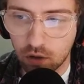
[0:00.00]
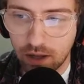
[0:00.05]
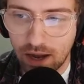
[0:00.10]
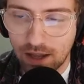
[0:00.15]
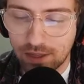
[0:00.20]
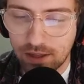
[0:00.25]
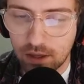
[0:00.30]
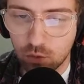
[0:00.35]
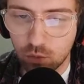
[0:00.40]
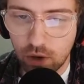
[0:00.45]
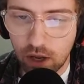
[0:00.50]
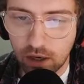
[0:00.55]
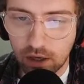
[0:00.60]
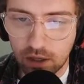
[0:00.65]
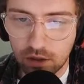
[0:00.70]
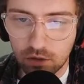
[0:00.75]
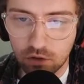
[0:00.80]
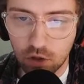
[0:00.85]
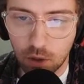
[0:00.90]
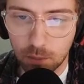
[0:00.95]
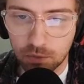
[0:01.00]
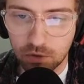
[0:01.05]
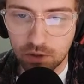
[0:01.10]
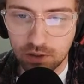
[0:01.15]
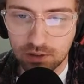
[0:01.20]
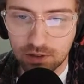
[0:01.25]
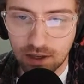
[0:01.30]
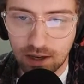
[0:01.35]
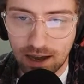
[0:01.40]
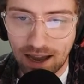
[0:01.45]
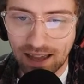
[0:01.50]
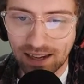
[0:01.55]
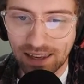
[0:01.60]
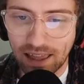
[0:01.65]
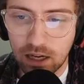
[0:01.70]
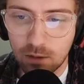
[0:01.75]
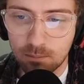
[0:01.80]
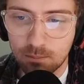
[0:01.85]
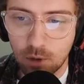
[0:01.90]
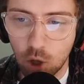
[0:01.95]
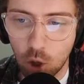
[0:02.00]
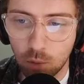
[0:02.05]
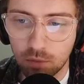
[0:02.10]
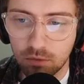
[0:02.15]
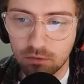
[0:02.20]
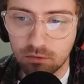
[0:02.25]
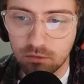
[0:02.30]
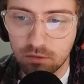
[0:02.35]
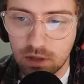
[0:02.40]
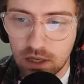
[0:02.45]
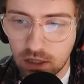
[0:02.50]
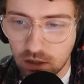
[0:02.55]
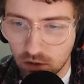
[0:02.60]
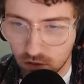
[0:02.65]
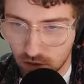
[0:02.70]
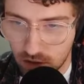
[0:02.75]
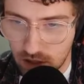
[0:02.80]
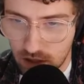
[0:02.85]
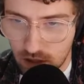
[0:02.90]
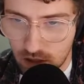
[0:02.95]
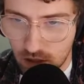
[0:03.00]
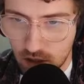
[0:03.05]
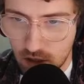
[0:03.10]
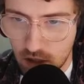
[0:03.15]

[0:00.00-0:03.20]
And then rounding out the top 6 are Adelaide and Melbourne Victory.